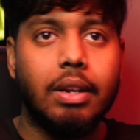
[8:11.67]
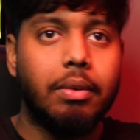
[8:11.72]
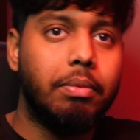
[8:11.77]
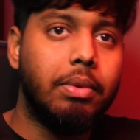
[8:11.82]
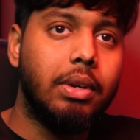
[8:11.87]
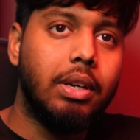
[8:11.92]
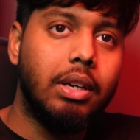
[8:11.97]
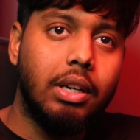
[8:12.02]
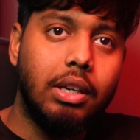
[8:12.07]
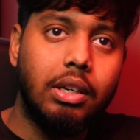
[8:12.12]

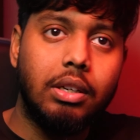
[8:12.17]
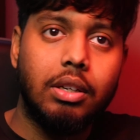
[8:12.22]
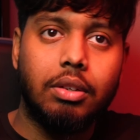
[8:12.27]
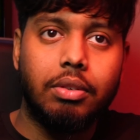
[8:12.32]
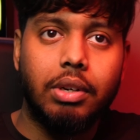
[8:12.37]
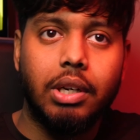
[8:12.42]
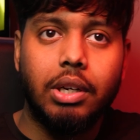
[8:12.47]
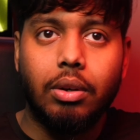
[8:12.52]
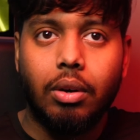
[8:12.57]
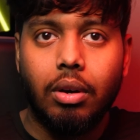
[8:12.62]
we
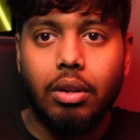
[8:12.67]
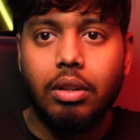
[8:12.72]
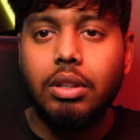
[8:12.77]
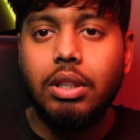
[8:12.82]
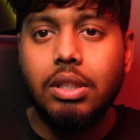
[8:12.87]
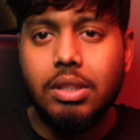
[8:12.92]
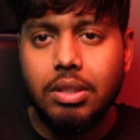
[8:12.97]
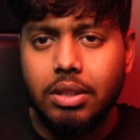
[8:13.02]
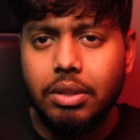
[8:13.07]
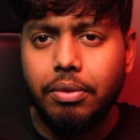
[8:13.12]
integrate all
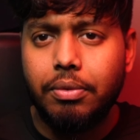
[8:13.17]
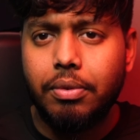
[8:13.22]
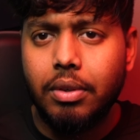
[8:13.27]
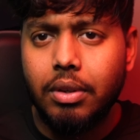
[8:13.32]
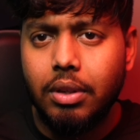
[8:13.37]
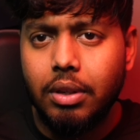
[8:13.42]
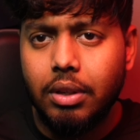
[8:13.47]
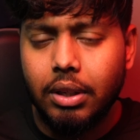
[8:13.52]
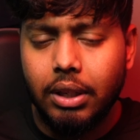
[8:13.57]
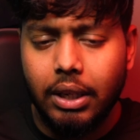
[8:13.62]
these
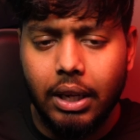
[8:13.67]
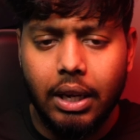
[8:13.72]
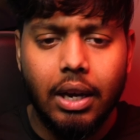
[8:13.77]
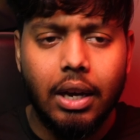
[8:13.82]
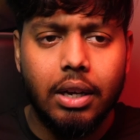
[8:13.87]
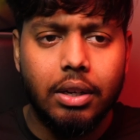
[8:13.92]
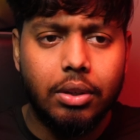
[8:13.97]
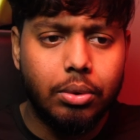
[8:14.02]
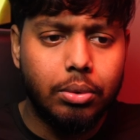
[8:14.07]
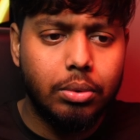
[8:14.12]
different
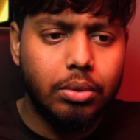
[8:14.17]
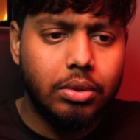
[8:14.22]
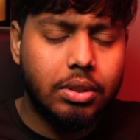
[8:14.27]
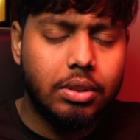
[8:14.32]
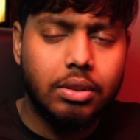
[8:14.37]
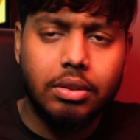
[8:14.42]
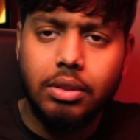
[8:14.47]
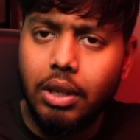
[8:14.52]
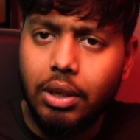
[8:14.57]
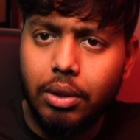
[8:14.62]
AI
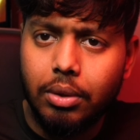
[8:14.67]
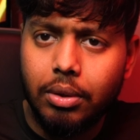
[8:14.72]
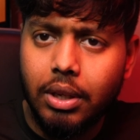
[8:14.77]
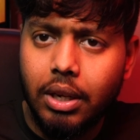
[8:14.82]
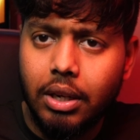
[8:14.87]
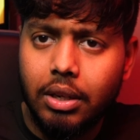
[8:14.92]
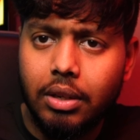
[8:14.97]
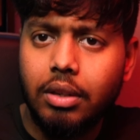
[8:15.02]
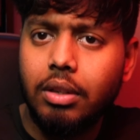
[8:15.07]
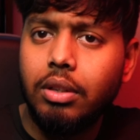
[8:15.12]
tools into that.